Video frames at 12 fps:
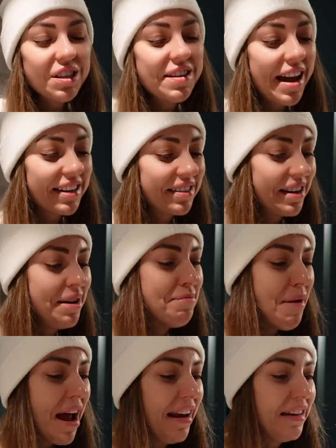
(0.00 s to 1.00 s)
next in
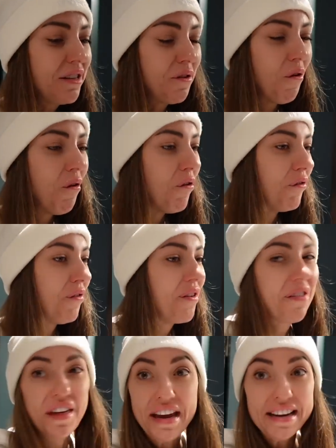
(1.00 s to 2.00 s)
my list of
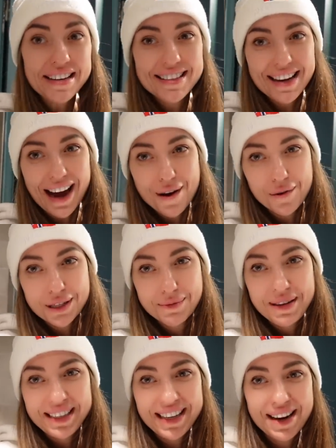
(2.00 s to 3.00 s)
things I was
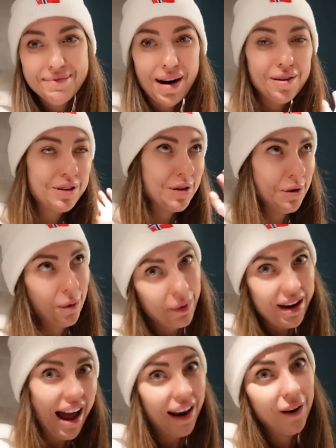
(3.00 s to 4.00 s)
missing about Norway
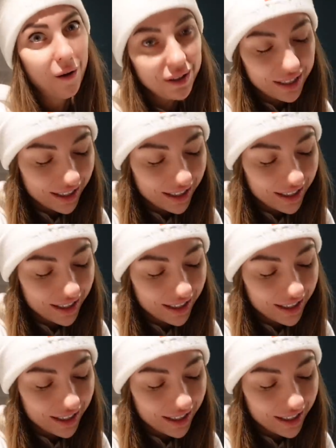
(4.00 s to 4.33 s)
a lot?